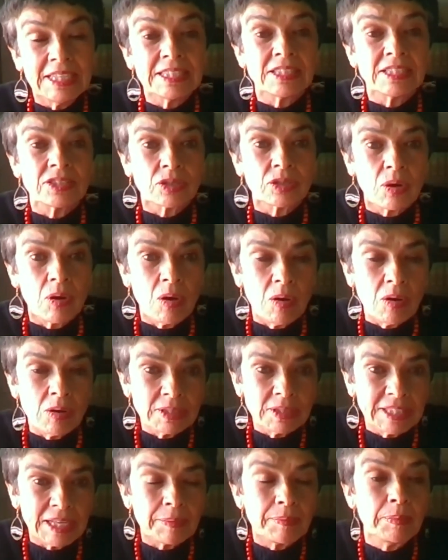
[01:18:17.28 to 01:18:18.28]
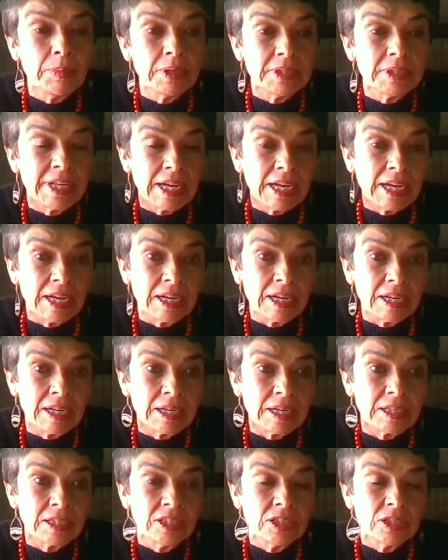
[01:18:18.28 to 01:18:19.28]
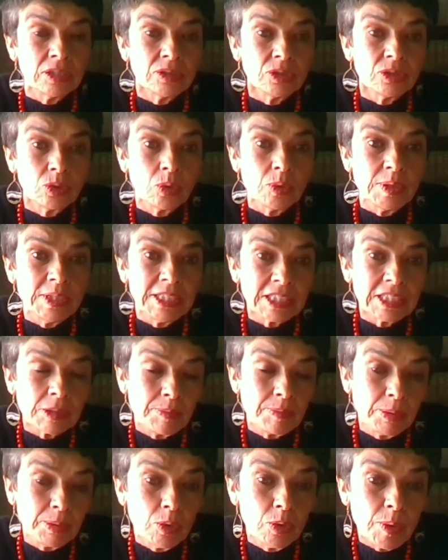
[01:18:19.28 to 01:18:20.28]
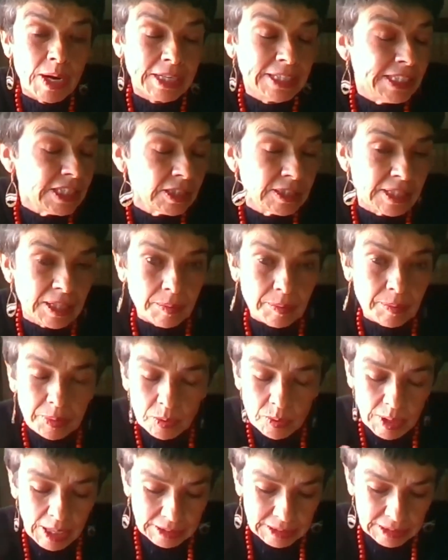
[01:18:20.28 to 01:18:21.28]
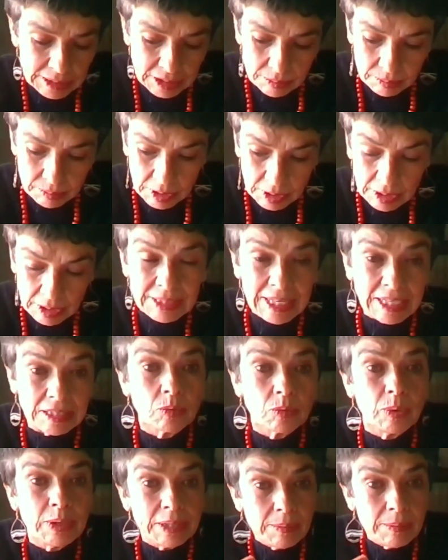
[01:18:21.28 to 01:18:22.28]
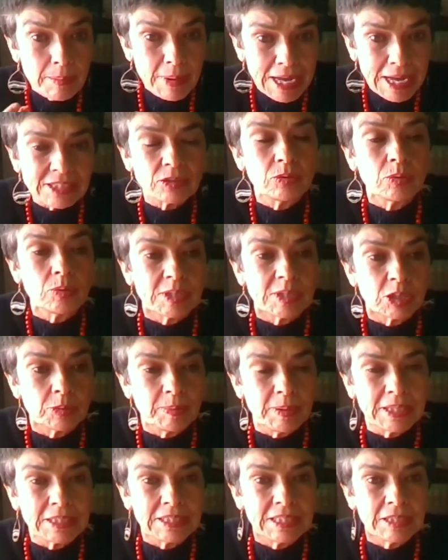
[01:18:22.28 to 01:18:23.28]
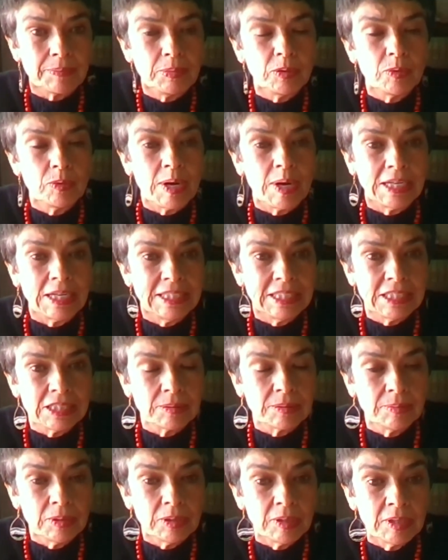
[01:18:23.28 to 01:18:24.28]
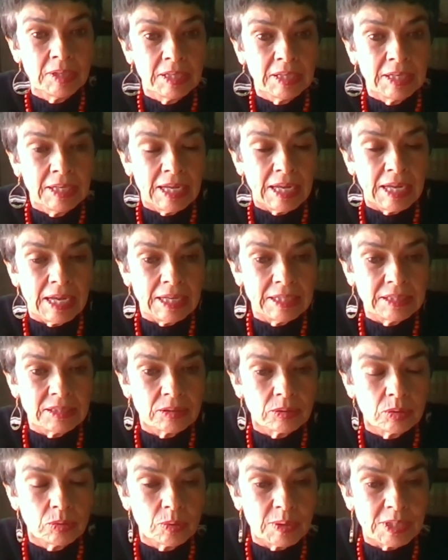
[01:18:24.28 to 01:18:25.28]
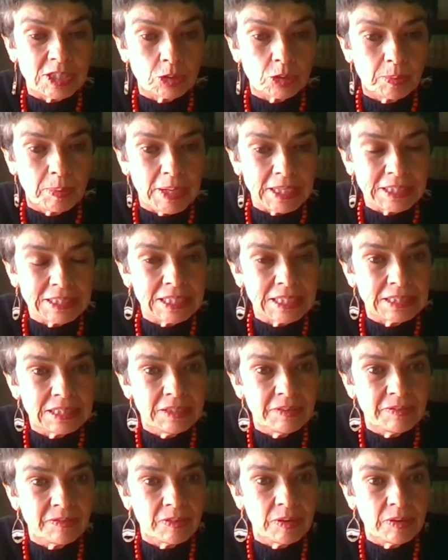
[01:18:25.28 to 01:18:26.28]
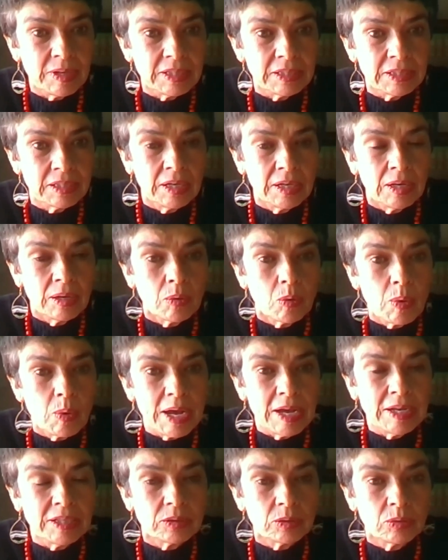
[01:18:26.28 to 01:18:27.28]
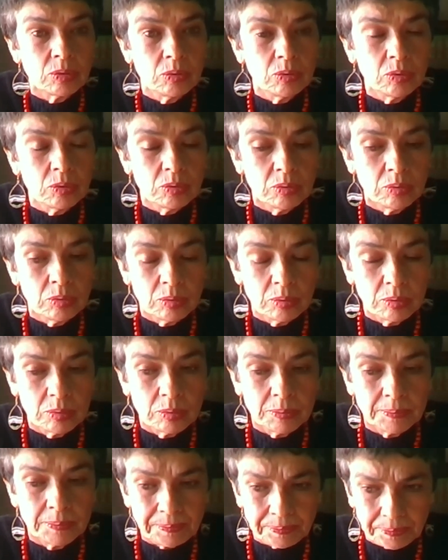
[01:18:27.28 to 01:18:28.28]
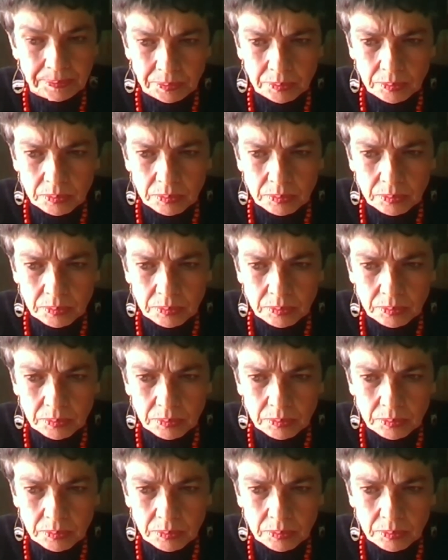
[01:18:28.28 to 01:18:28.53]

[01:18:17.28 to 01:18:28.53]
It's called the juridic pluralism, the pluralism that we must to respect the pluralism and to respect the different way to